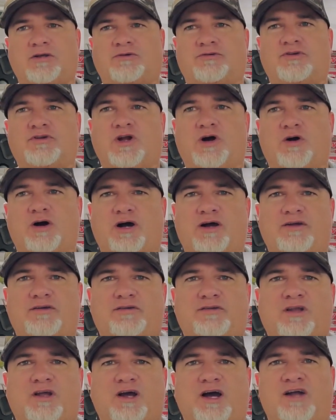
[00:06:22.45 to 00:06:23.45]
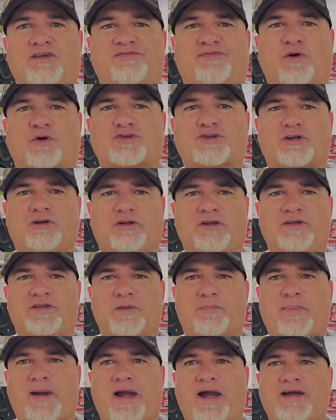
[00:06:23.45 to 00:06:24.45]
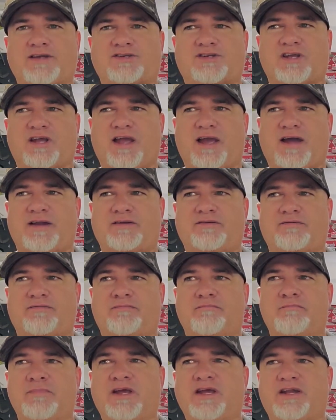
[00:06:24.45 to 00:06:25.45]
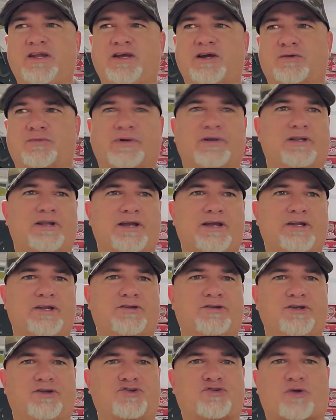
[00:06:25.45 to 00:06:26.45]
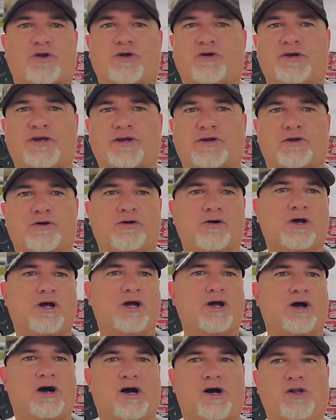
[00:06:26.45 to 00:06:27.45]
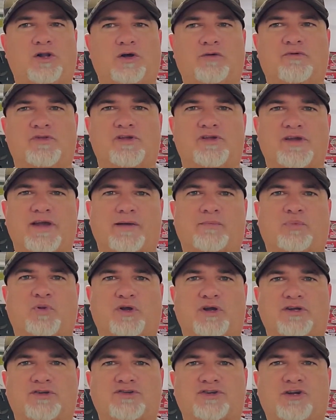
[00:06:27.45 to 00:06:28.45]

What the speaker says: You know, unfortunately in the past he had media related to Trail Hero all over the damn place.